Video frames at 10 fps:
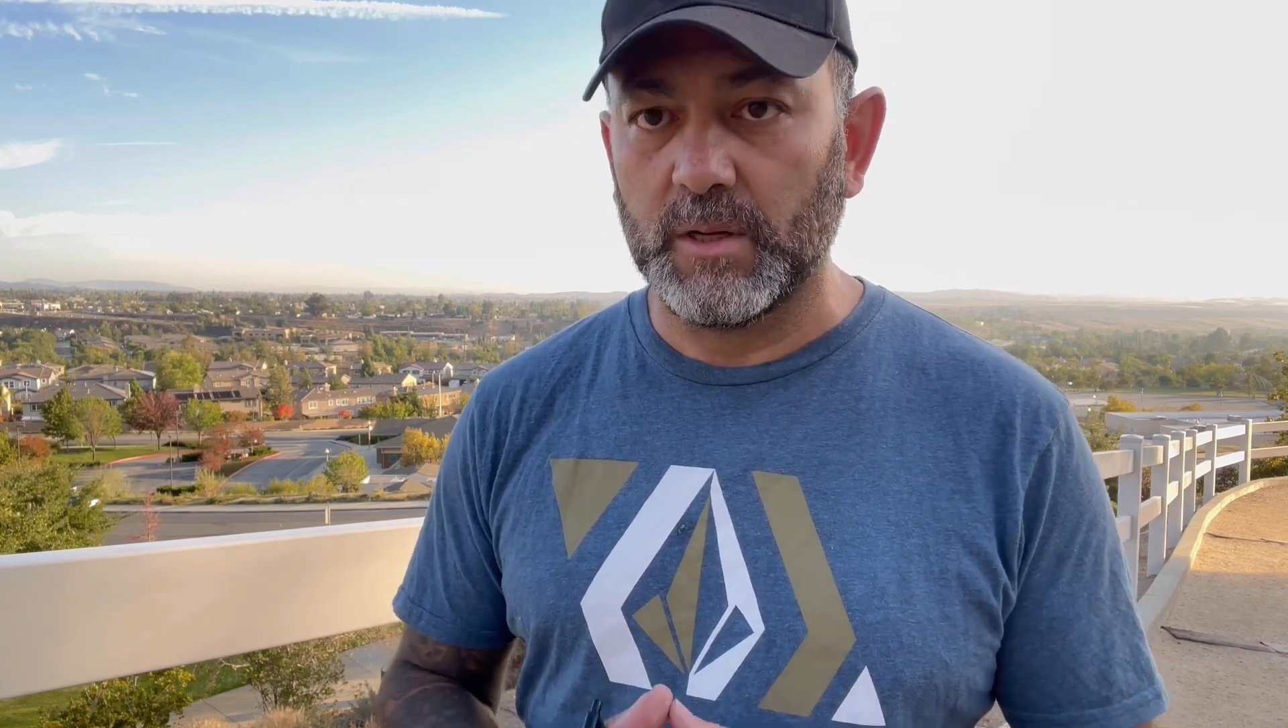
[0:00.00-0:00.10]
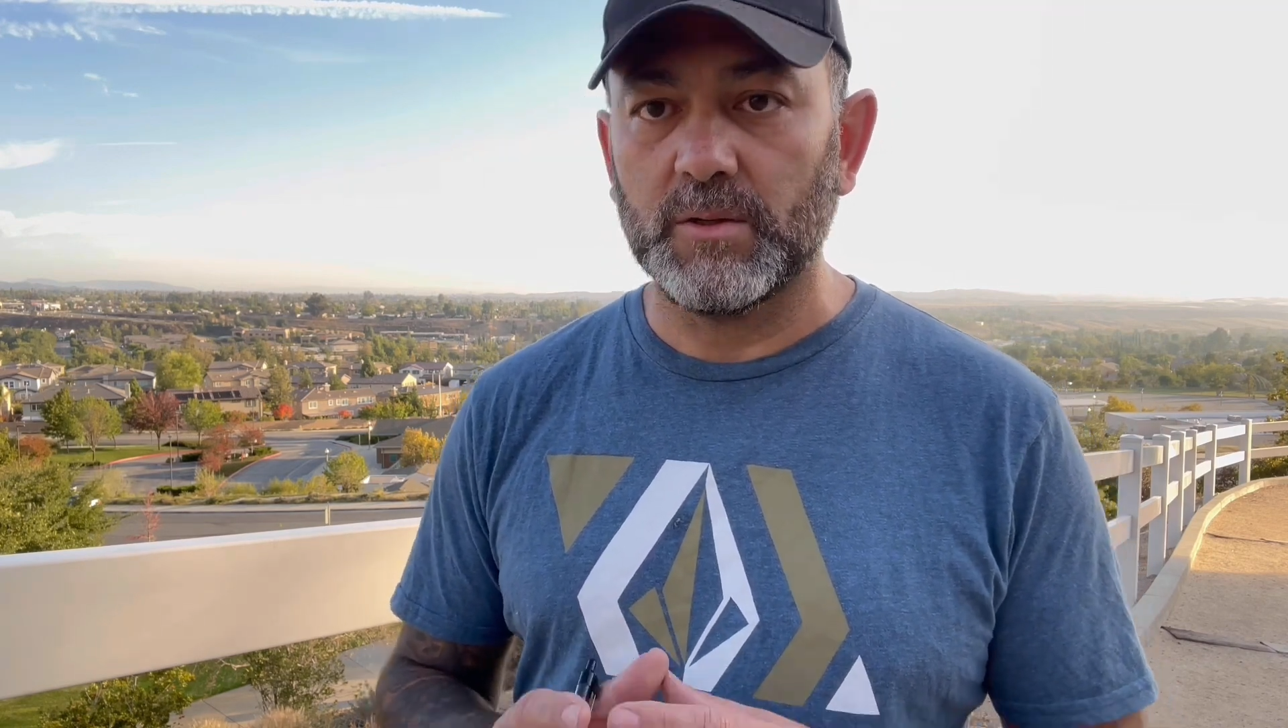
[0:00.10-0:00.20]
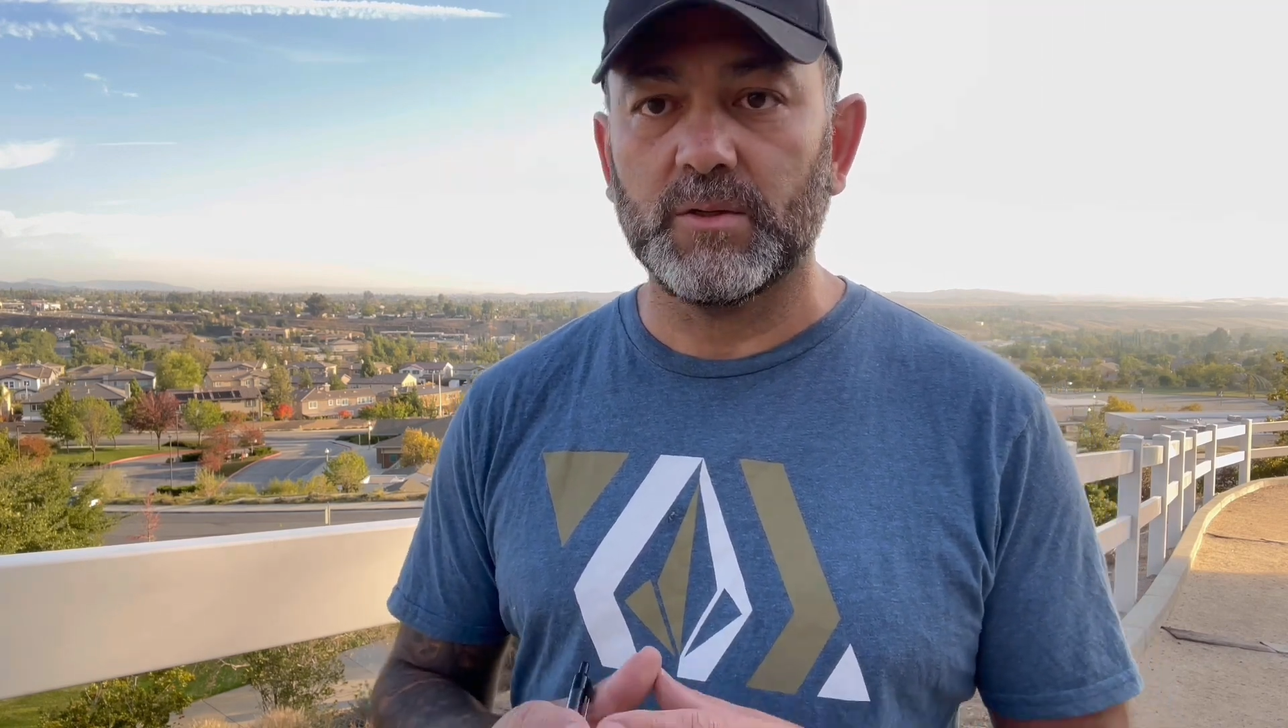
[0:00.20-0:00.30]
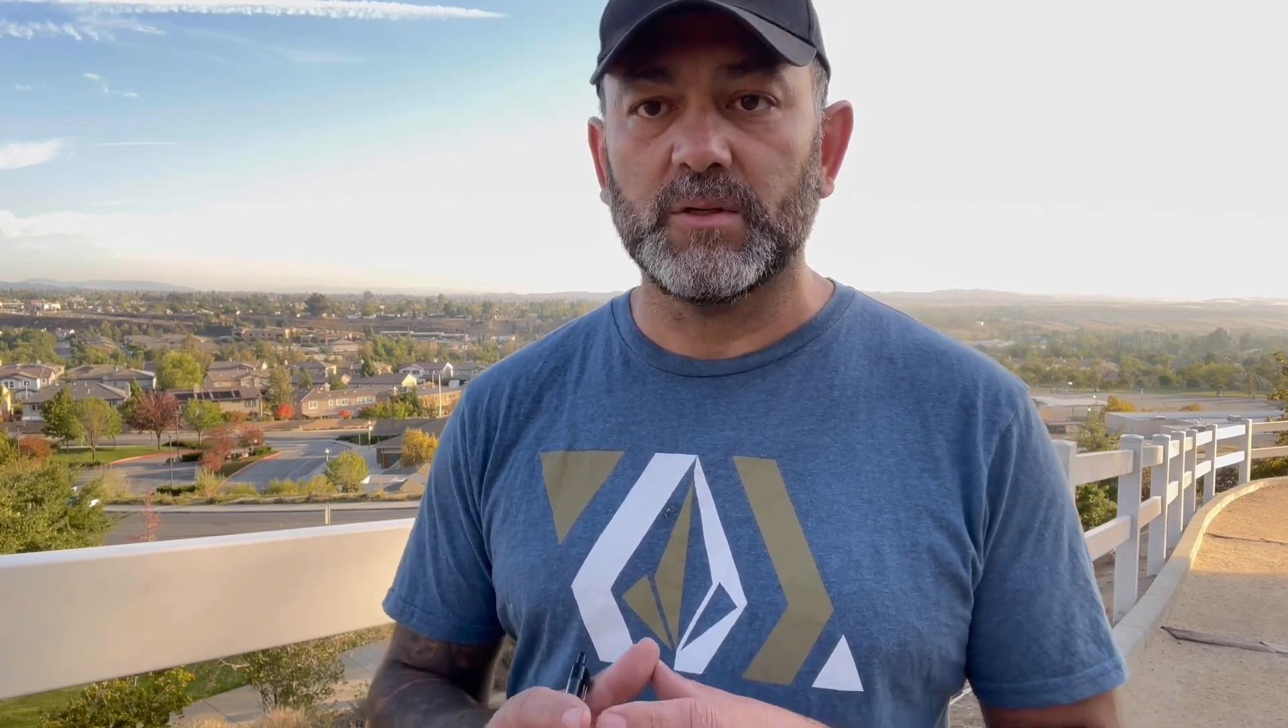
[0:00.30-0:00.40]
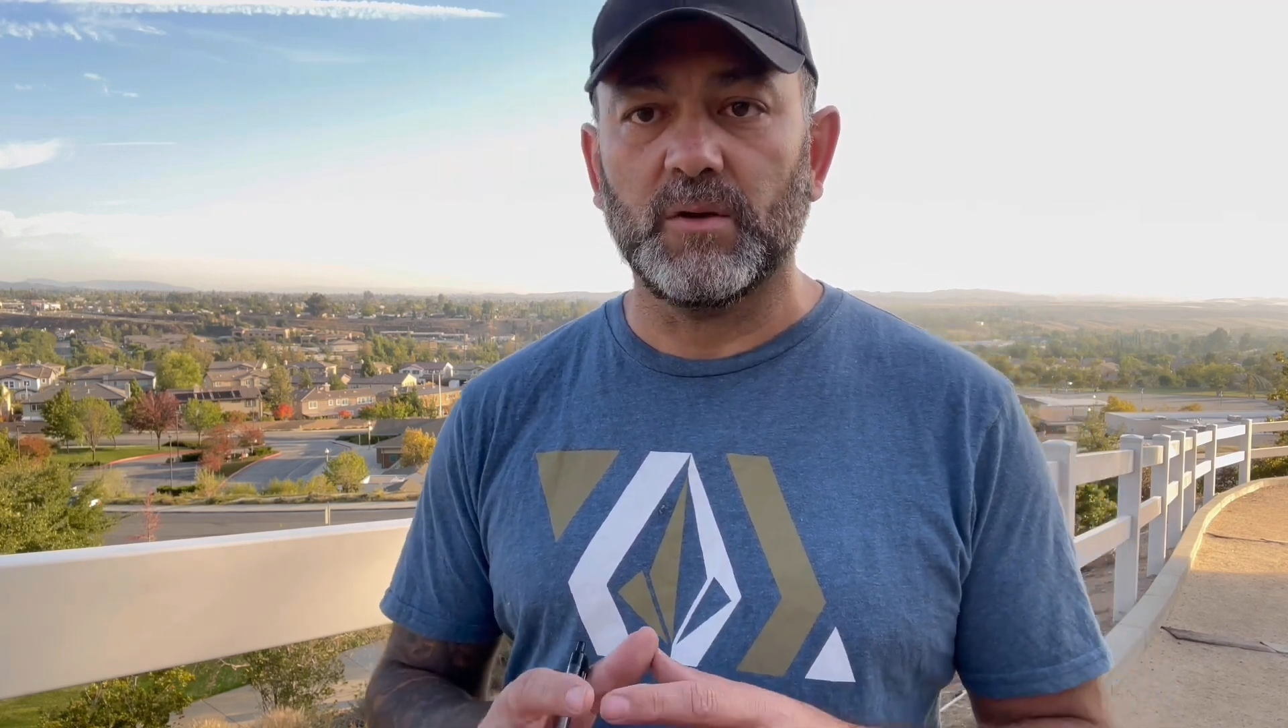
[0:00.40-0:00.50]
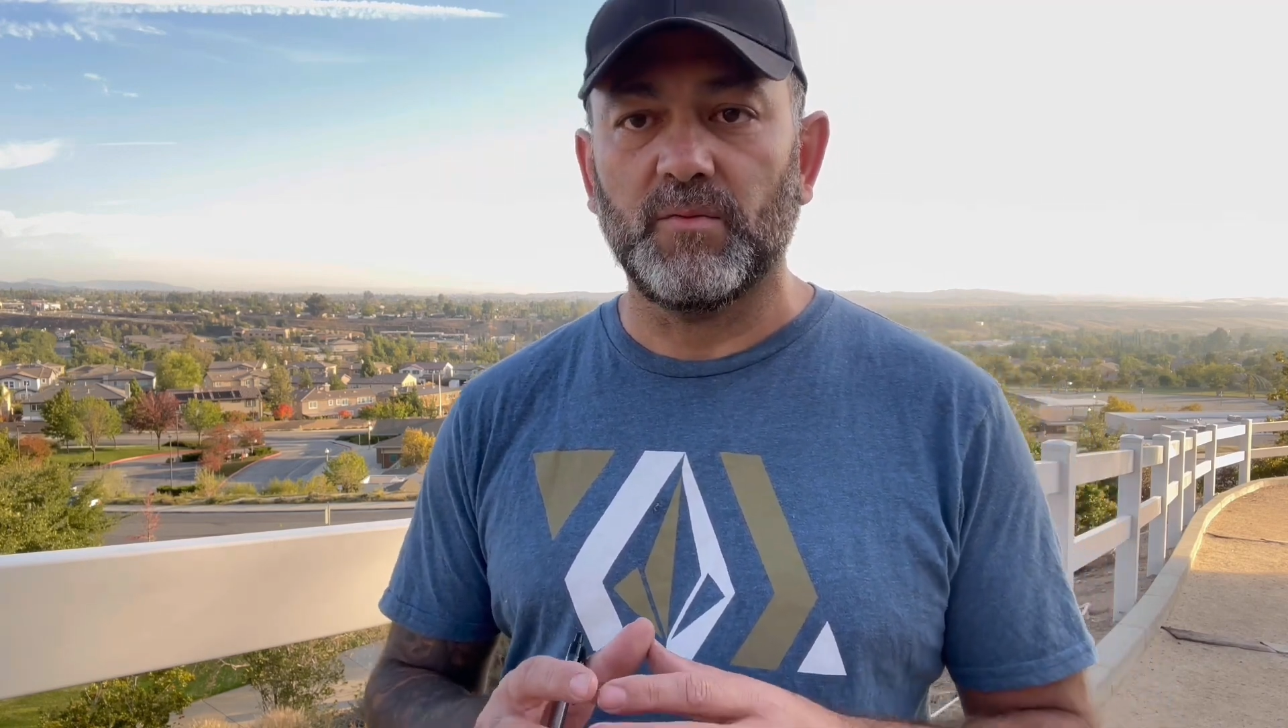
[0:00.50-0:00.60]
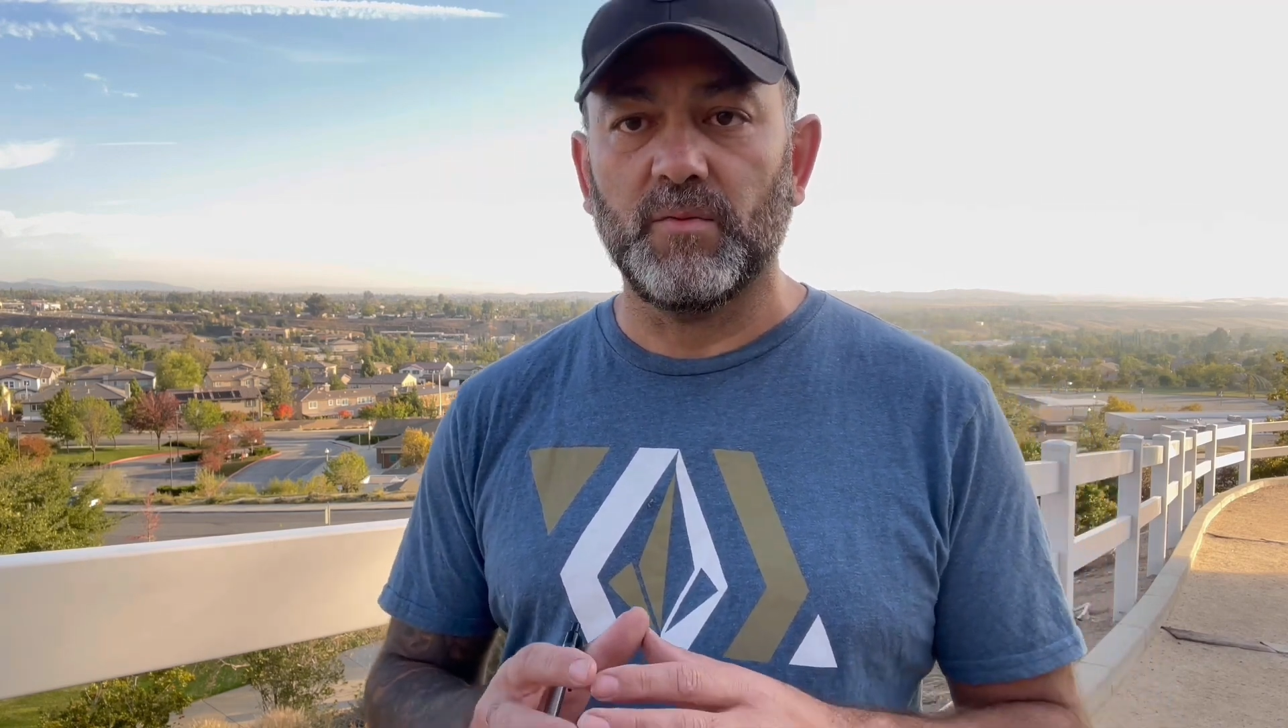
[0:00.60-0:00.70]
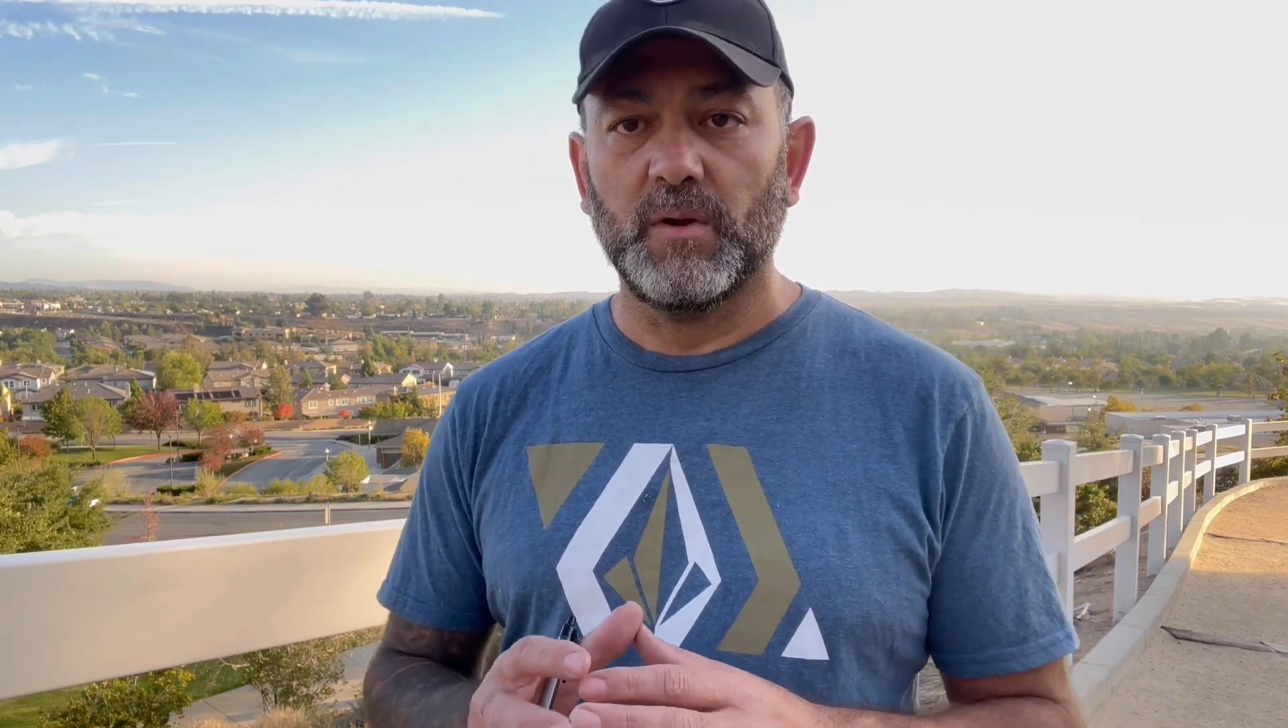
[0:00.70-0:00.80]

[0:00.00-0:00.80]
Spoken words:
get yourself